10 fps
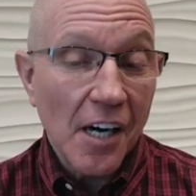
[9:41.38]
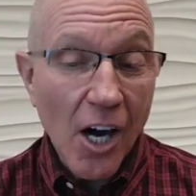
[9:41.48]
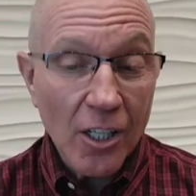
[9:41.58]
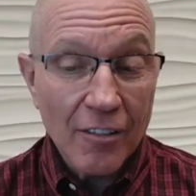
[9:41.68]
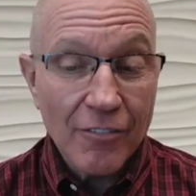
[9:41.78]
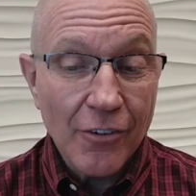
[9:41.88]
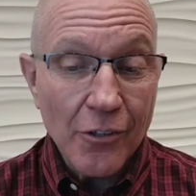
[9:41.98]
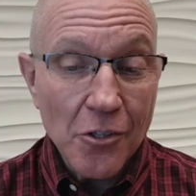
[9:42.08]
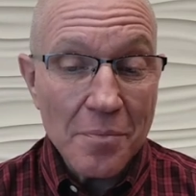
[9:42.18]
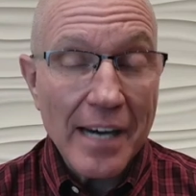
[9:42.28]
all of
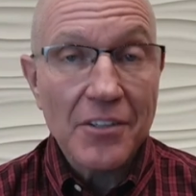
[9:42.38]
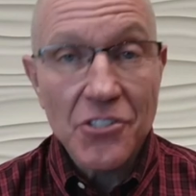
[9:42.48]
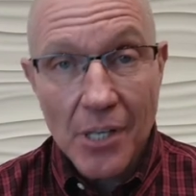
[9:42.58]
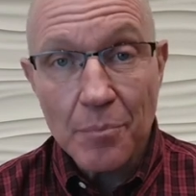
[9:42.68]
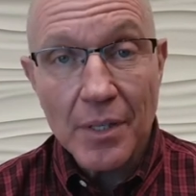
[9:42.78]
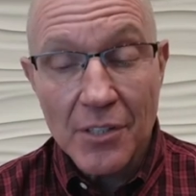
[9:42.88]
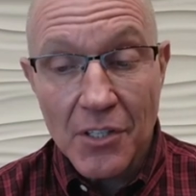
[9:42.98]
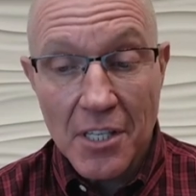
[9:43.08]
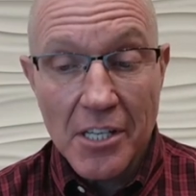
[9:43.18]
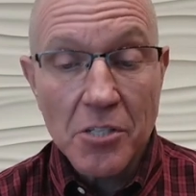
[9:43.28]
whom had something to
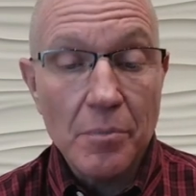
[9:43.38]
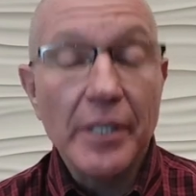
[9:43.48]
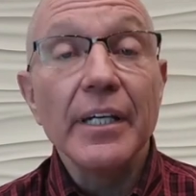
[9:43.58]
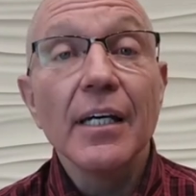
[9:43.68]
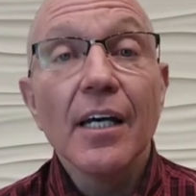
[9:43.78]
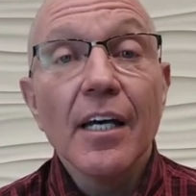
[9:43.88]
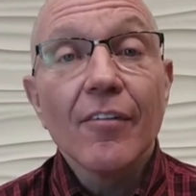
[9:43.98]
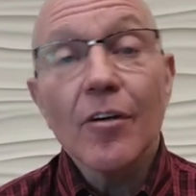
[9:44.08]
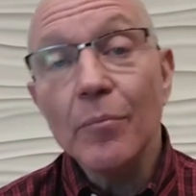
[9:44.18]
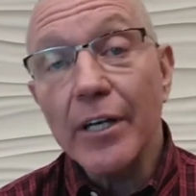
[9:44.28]
teach me,
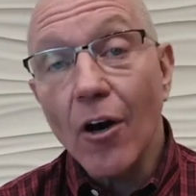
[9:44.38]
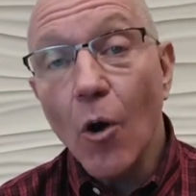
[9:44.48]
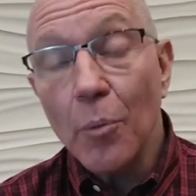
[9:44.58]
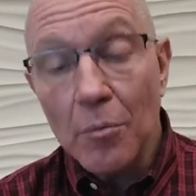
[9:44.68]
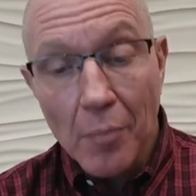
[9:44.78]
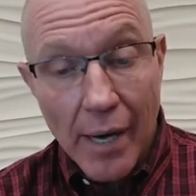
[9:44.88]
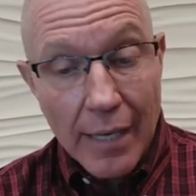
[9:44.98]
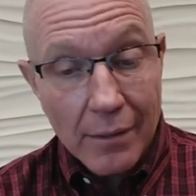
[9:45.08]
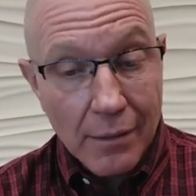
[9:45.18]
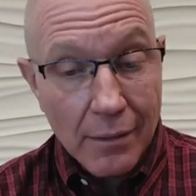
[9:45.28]
from the
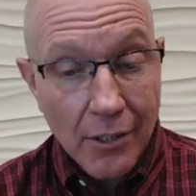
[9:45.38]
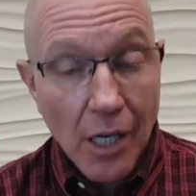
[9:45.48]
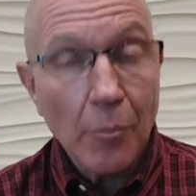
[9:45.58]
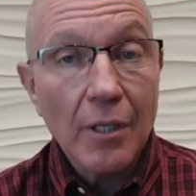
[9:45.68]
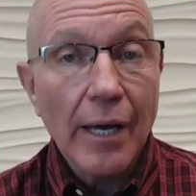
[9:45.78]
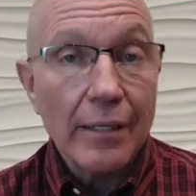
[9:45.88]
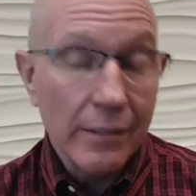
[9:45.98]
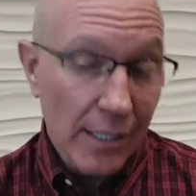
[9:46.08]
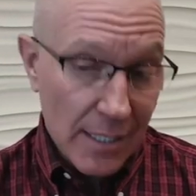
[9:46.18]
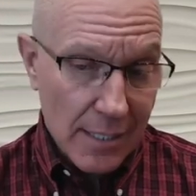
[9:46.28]
open-minded Carmelite
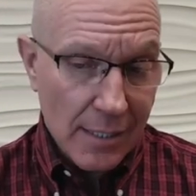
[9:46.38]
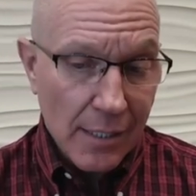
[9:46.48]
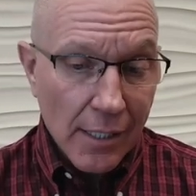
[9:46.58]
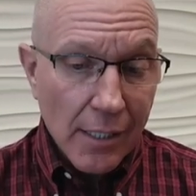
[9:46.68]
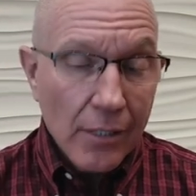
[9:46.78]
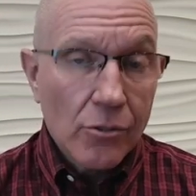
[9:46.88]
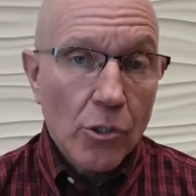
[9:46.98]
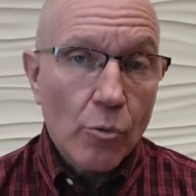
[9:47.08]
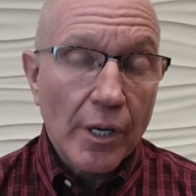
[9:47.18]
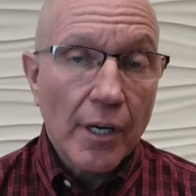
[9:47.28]
nun to
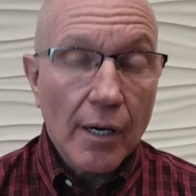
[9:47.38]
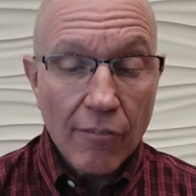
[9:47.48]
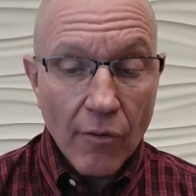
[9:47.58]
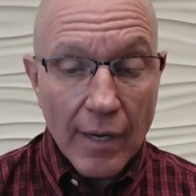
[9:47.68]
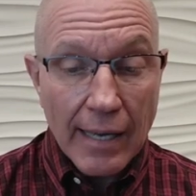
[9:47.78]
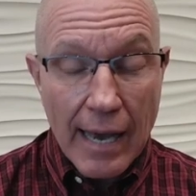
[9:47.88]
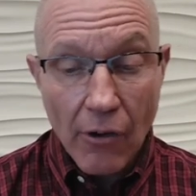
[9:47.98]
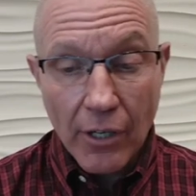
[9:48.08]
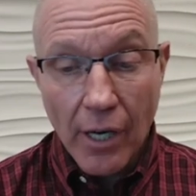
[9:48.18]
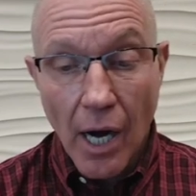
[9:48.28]
the recovering
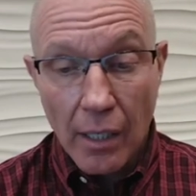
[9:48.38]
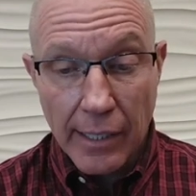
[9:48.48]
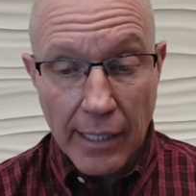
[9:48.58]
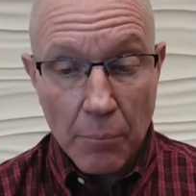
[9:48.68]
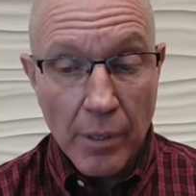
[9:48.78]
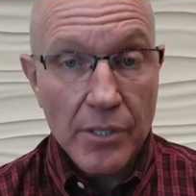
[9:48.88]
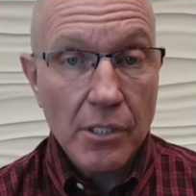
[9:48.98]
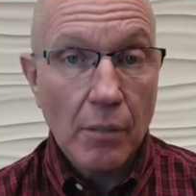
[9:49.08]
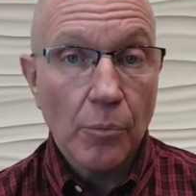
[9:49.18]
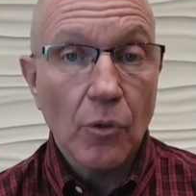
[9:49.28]
alcoholic
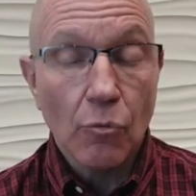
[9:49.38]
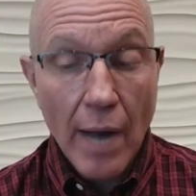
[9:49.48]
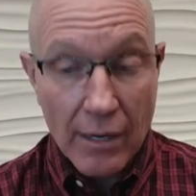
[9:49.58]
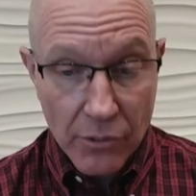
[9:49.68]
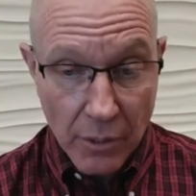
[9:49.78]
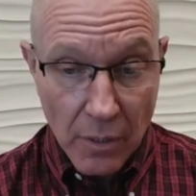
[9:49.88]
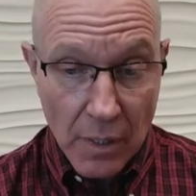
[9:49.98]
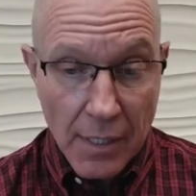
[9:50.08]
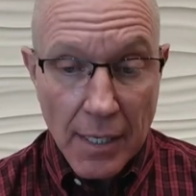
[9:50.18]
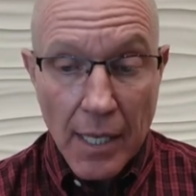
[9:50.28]

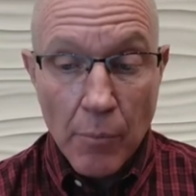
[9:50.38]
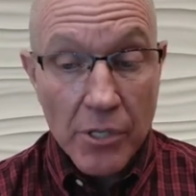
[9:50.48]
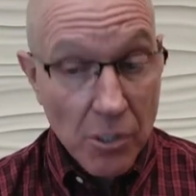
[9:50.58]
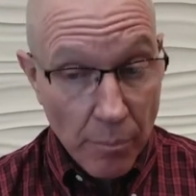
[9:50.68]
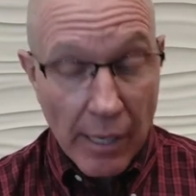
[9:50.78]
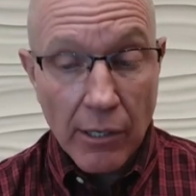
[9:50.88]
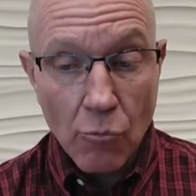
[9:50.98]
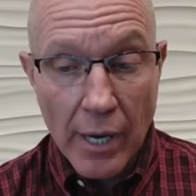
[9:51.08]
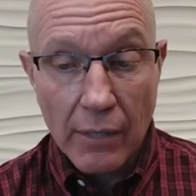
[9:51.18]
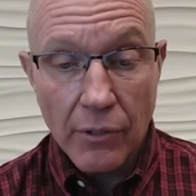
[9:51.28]
Episcopalian
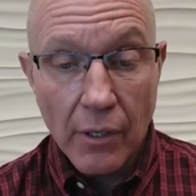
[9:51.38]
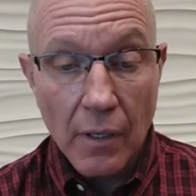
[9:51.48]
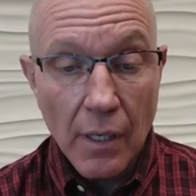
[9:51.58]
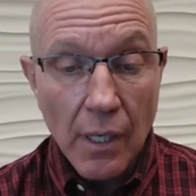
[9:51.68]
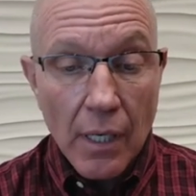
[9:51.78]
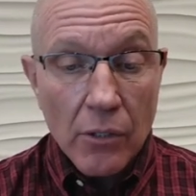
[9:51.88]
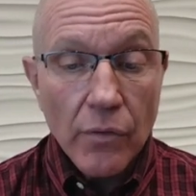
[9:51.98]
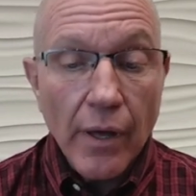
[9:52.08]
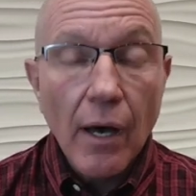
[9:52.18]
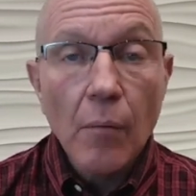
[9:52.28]
rector, to
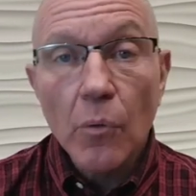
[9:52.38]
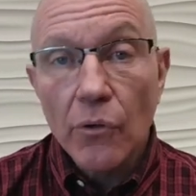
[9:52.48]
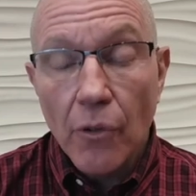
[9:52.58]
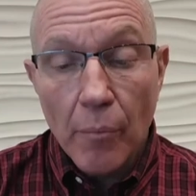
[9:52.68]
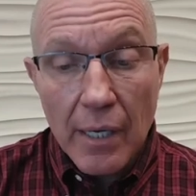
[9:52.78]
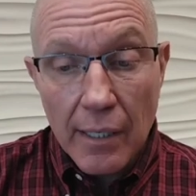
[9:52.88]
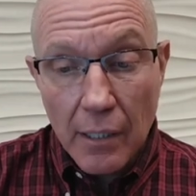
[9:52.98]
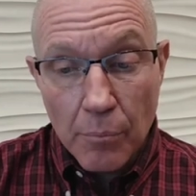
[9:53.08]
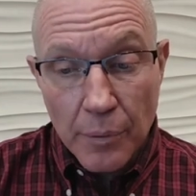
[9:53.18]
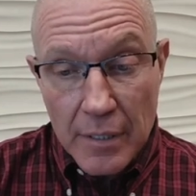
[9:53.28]
the humble
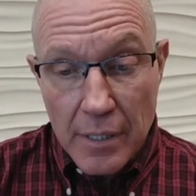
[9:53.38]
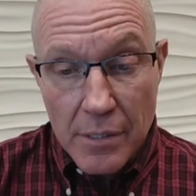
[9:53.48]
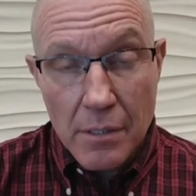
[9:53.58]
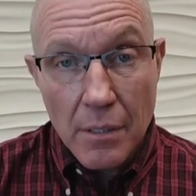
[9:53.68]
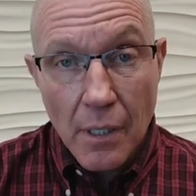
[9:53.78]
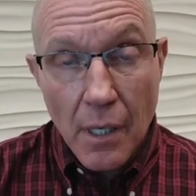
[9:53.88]
Dominican priest